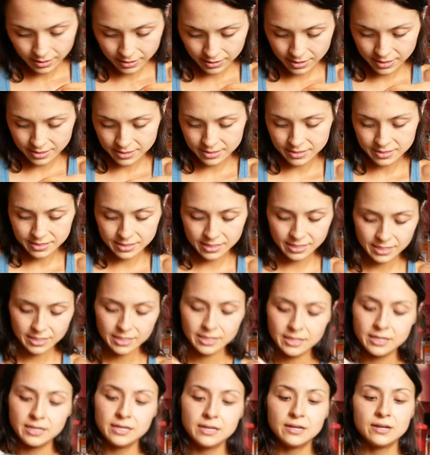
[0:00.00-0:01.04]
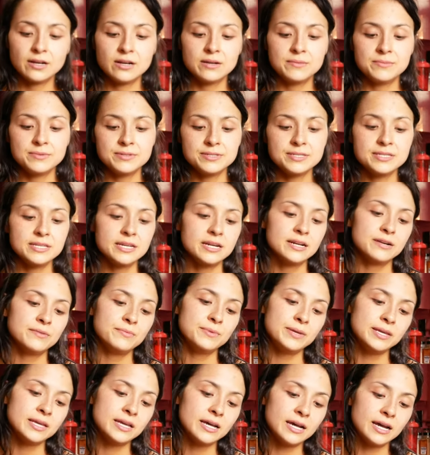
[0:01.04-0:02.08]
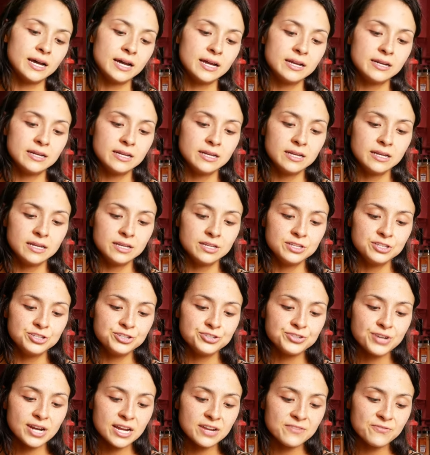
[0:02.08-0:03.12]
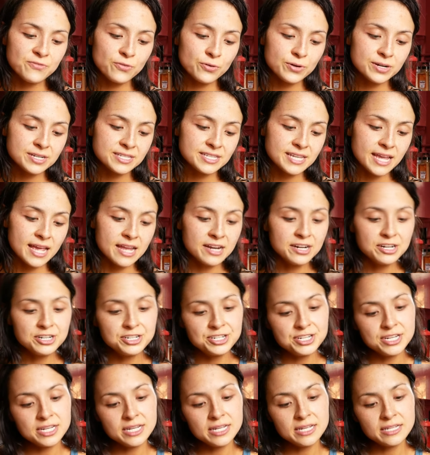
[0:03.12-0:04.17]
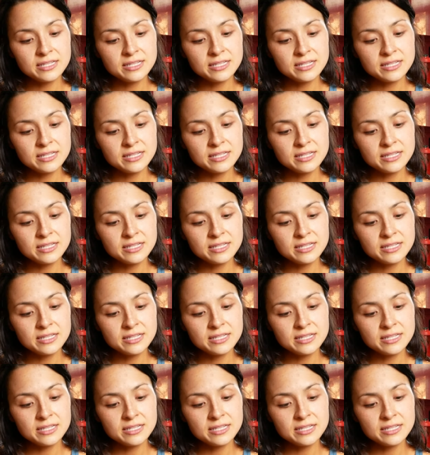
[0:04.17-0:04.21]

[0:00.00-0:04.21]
Let's see, almost there. We got Strike Force Energy.